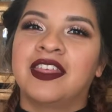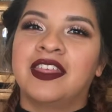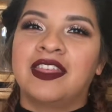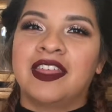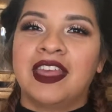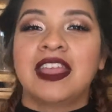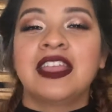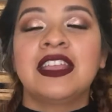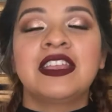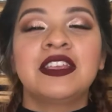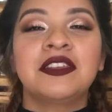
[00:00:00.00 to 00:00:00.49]

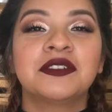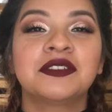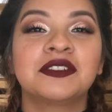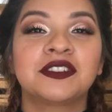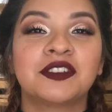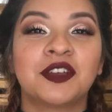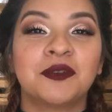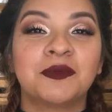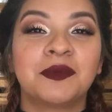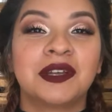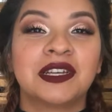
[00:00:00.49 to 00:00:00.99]
Thank you
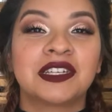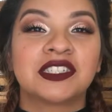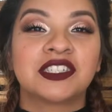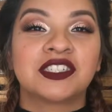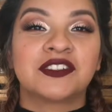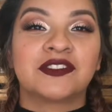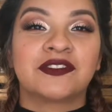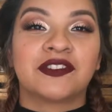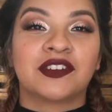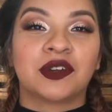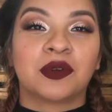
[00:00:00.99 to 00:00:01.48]
so much
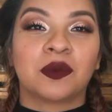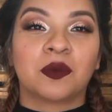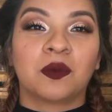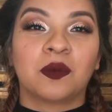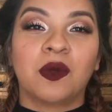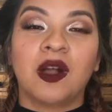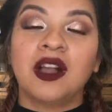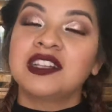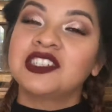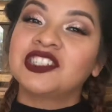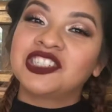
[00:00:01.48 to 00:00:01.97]
for
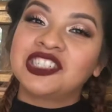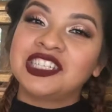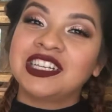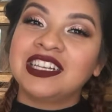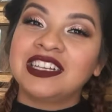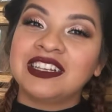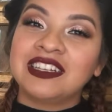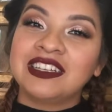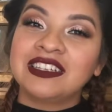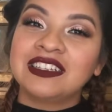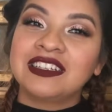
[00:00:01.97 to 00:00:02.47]

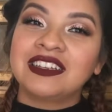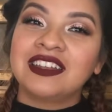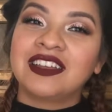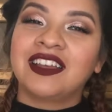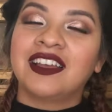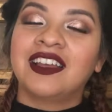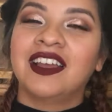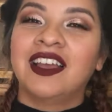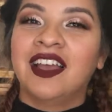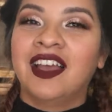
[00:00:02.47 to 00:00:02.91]
watching.